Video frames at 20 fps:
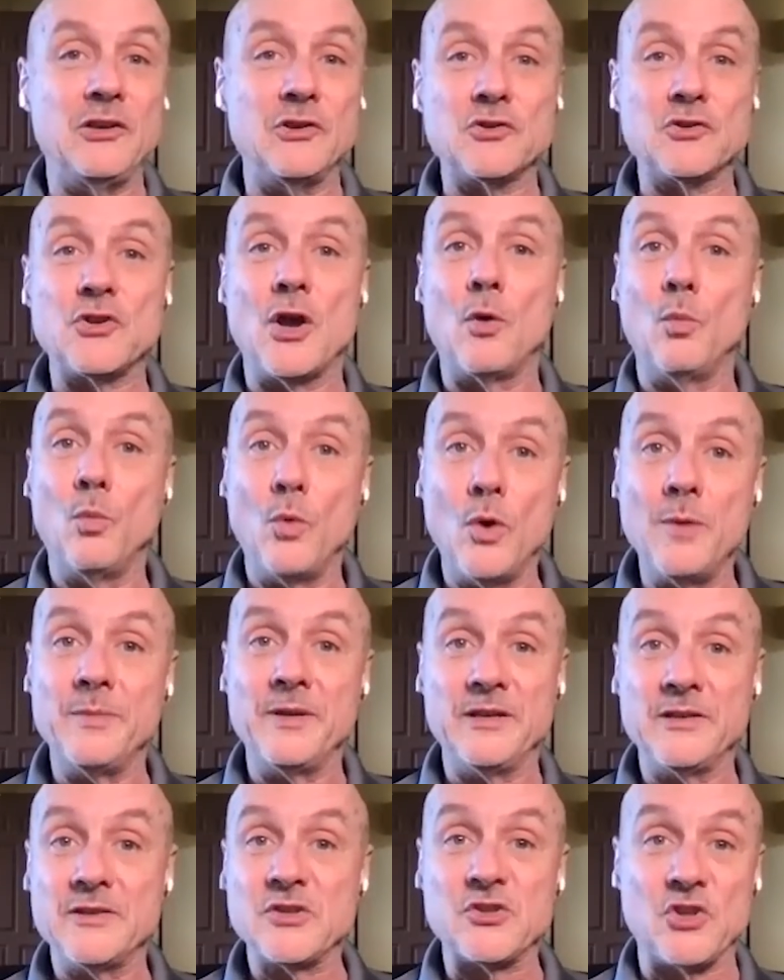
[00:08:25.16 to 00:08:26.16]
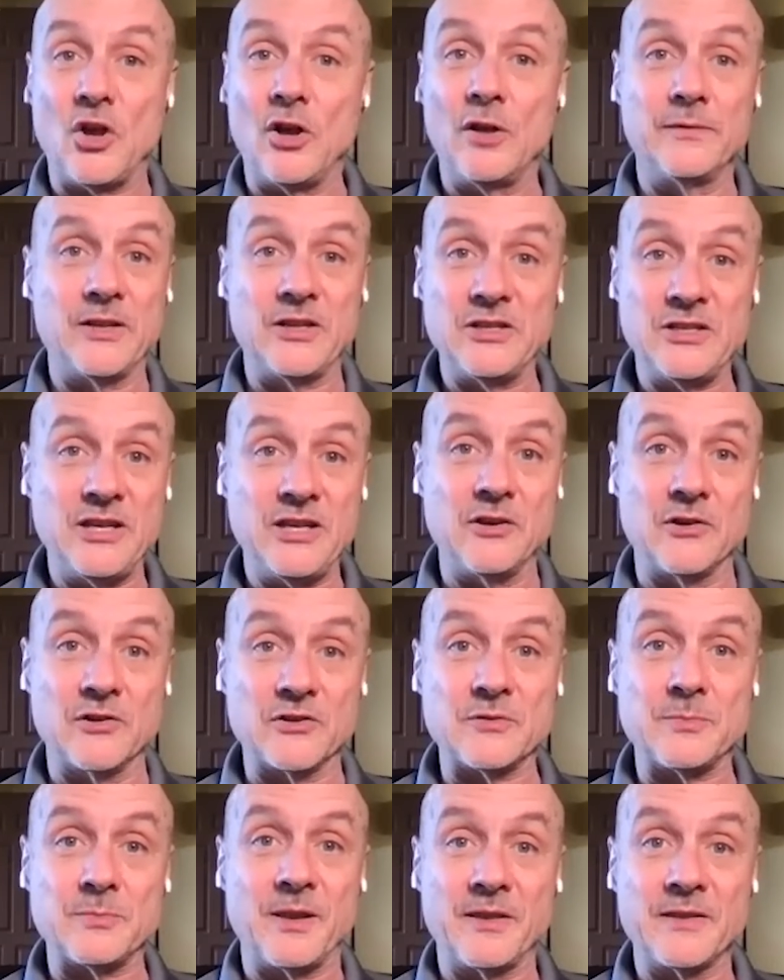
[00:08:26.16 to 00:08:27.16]
you saw a woman dissolved in
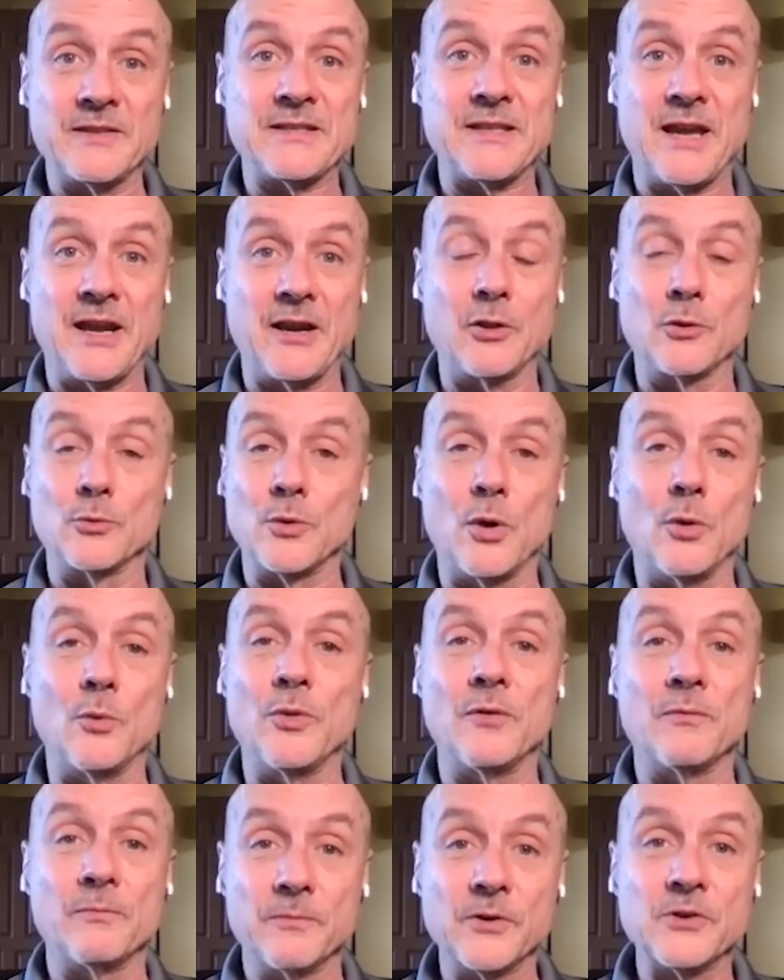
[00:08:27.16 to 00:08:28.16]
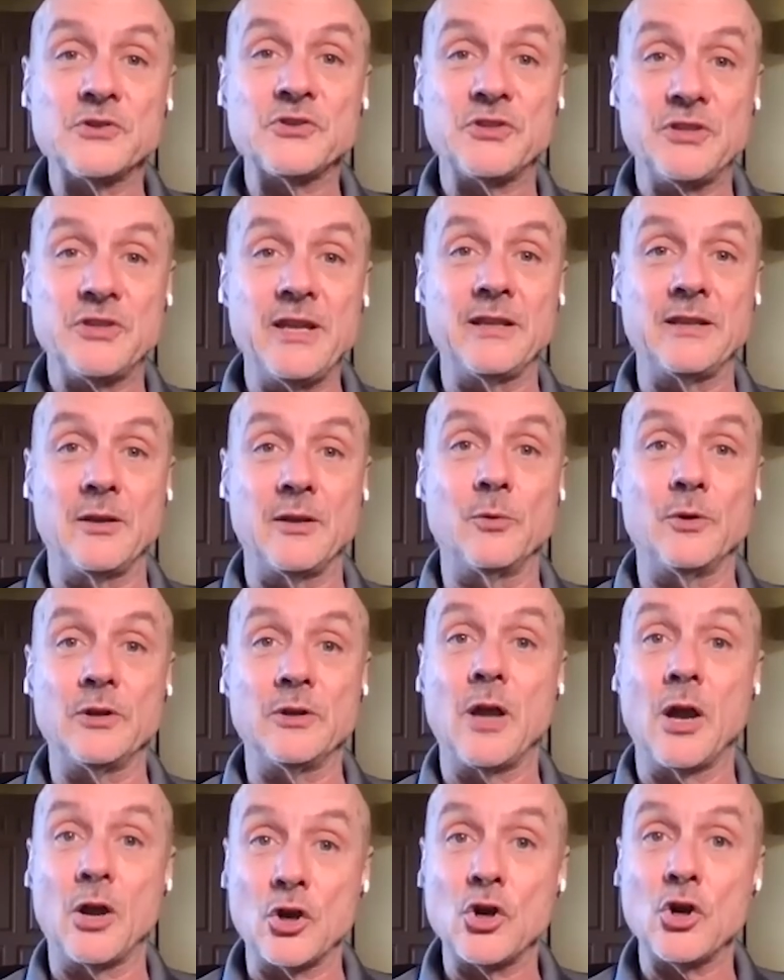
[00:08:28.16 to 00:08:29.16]
tears by the side of the road, the first thing that would
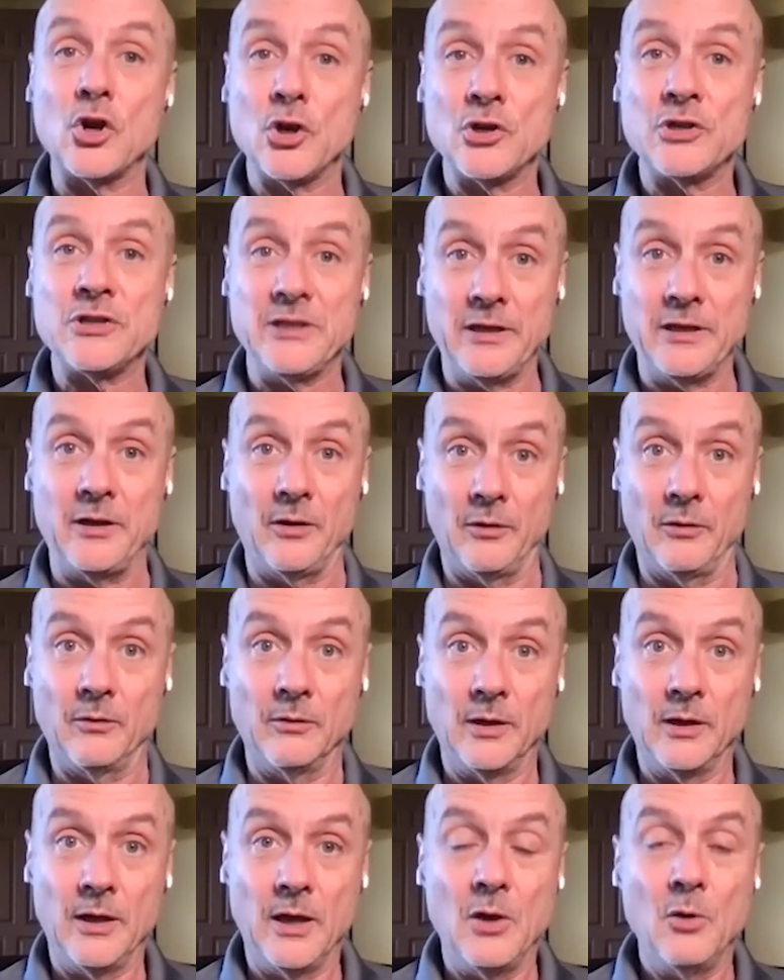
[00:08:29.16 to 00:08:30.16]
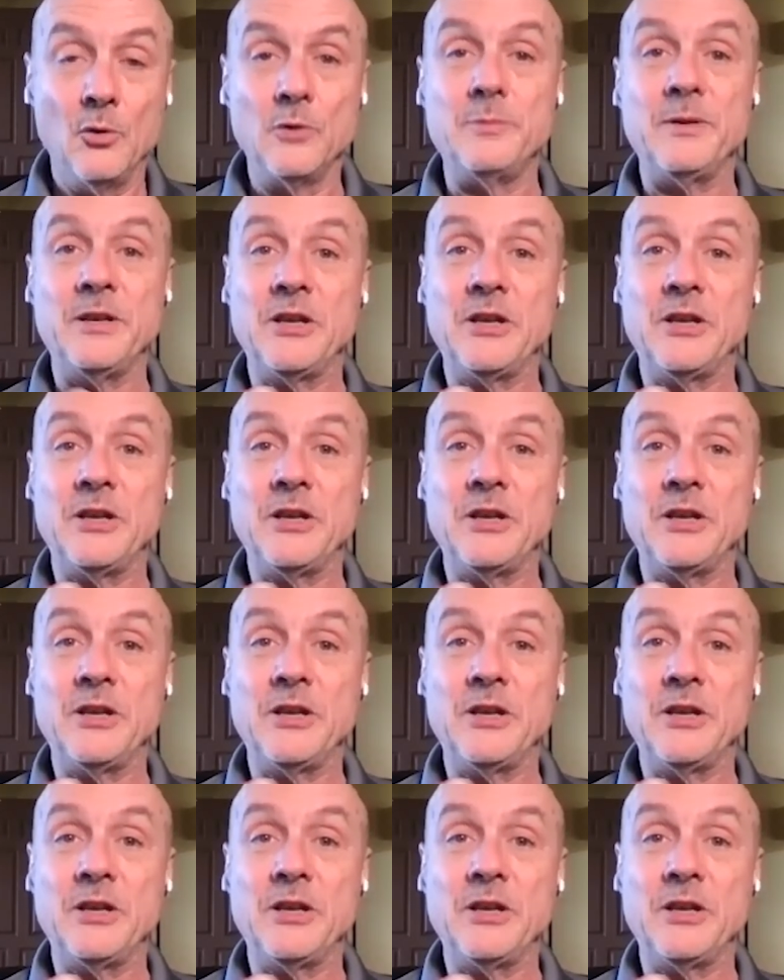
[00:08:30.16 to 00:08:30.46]
occur to you would be